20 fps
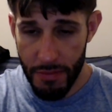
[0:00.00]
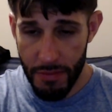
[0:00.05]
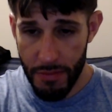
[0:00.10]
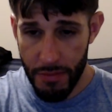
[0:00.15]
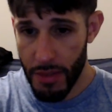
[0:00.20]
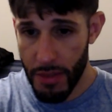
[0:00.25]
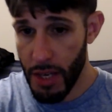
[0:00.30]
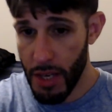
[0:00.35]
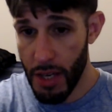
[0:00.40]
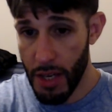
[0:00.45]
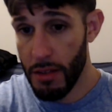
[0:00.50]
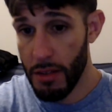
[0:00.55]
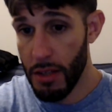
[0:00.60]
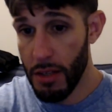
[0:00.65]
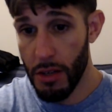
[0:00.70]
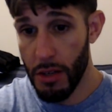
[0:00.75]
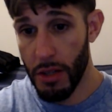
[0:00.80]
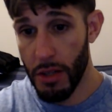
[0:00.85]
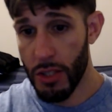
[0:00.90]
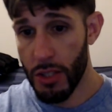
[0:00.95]
Yeah,
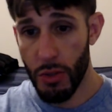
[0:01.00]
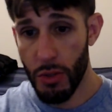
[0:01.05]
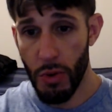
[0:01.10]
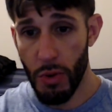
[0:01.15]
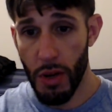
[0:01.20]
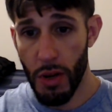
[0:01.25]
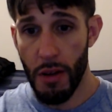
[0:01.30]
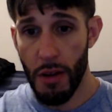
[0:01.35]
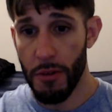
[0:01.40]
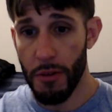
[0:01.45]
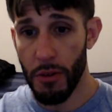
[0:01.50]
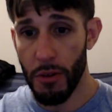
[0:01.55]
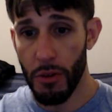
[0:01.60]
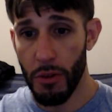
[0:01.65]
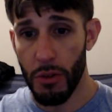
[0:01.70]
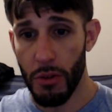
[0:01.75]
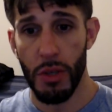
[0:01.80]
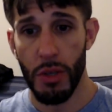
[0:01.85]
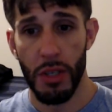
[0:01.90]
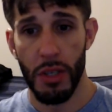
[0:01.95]
Neil, that's the way I feel
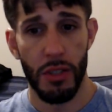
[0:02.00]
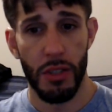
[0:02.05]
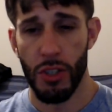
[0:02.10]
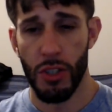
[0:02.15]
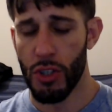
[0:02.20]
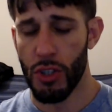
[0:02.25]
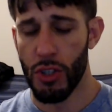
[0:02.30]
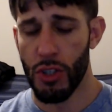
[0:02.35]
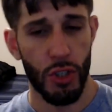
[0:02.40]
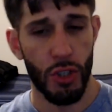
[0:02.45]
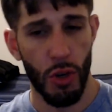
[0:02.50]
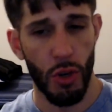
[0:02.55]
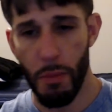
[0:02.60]
too. He's just so